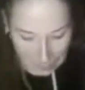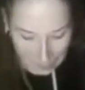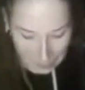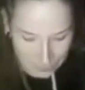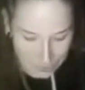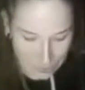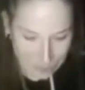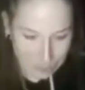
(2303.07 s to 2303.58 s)

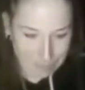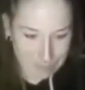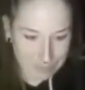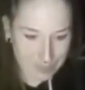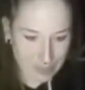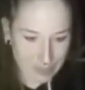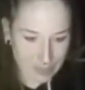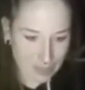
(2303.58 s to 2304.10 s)
and
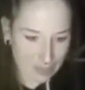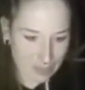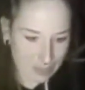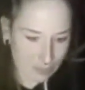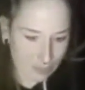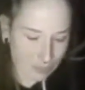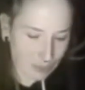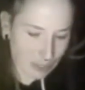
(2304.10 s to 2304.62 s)
if you walk
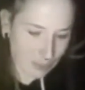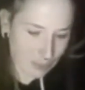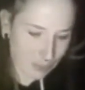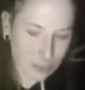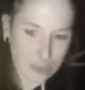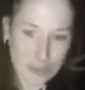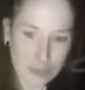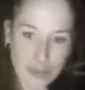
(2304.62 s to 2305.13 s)
away from him
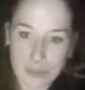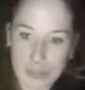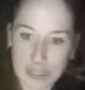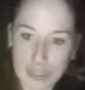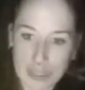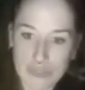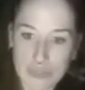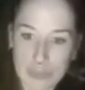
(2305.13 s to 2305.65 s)
after
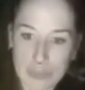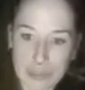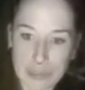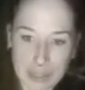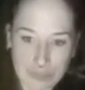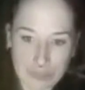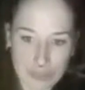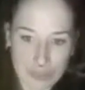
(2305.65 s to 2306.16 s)
that,
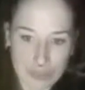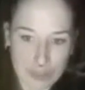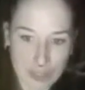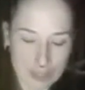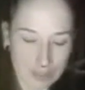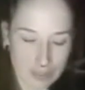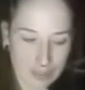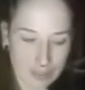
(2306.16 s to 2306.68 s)

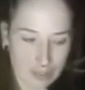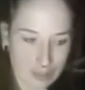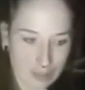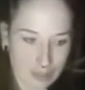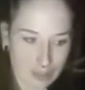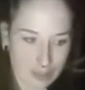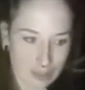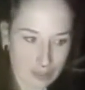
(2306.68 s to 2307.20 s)
which it
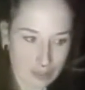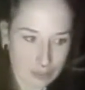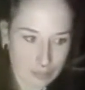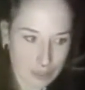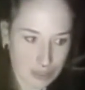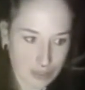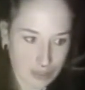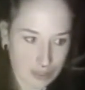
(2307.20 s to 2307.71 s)
seems
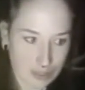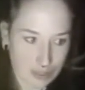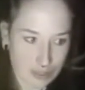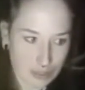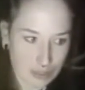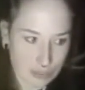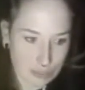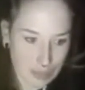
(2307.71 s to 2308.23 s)
many people
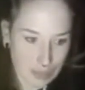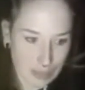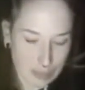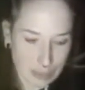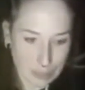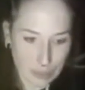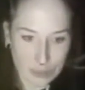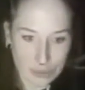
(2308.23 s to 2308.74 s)
do,
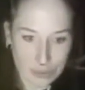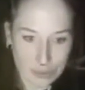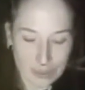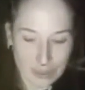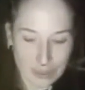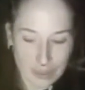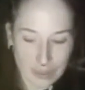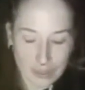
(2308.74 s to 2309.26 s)

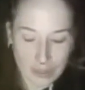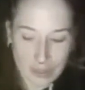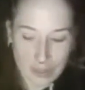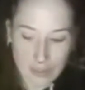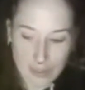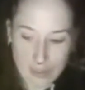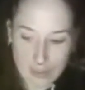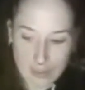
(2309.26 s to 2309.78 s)

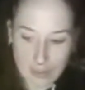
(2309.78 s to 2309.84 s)
um,